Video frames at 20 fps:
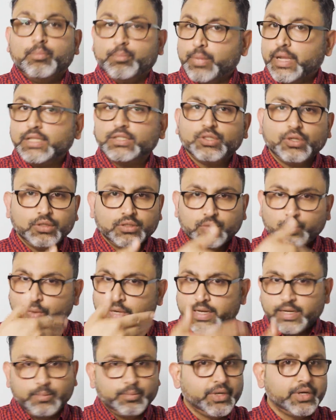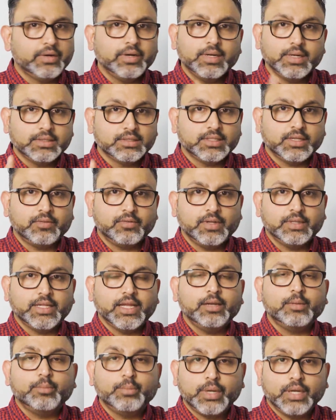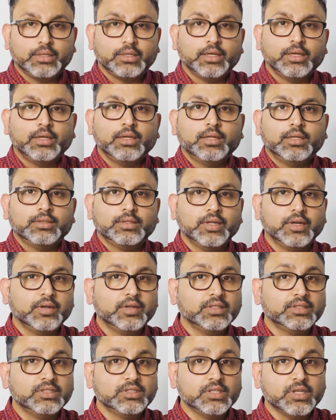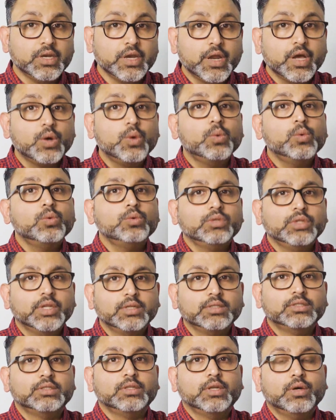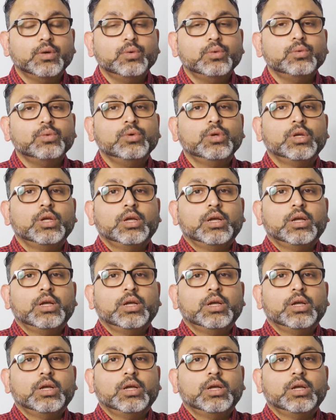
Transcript: Based on the waiting period and stuff like that, but there is no, there is no